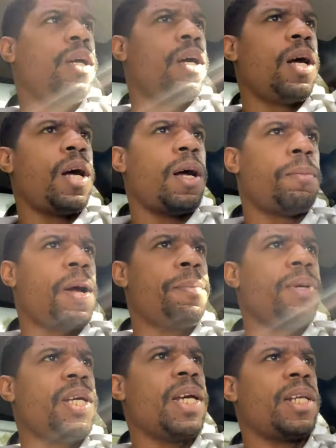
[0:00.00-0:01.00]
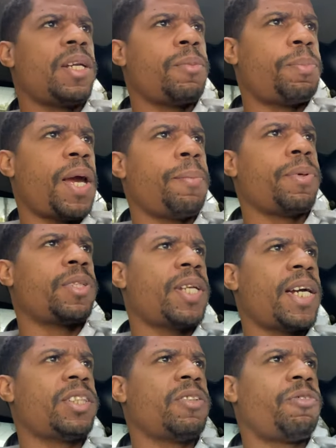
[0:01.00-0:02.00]
I'm going to be getting in paint
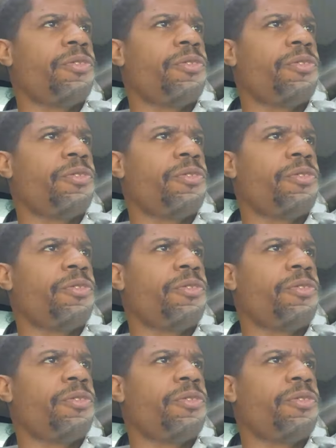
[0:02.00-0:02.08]
protection